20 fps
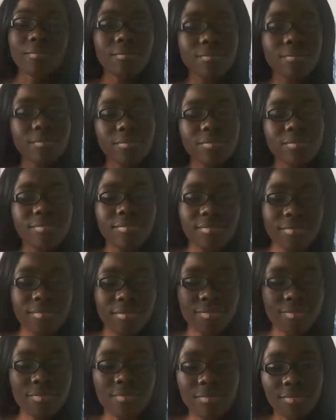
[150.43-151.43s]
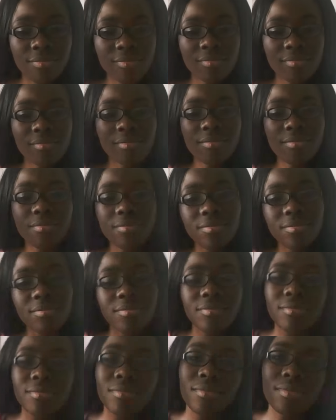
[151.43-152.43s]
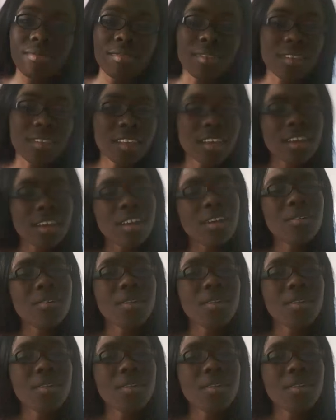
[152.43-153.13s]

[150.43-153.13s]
(no one is talking)